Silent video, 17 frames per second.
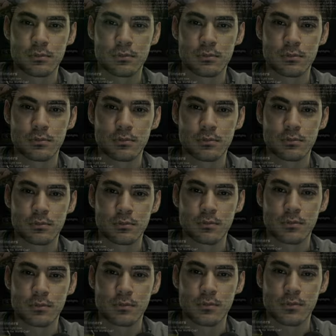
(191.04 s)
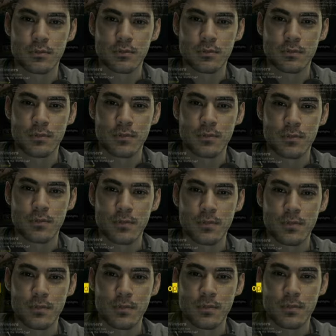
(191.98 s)

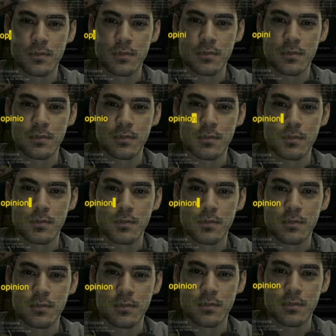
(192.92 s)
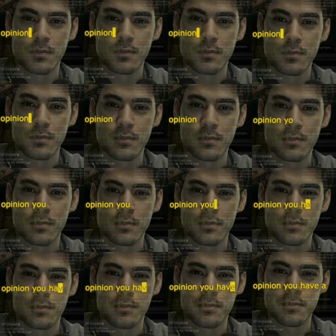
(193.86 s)

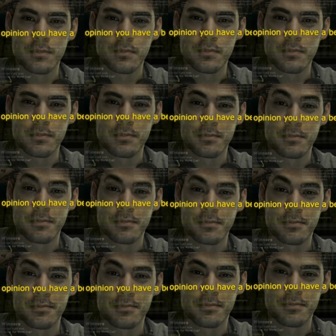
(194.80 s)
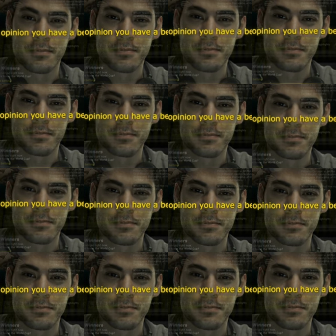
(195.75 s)

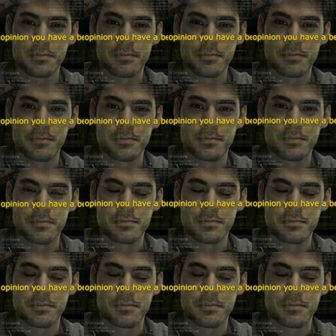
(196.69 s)
Nothing is said.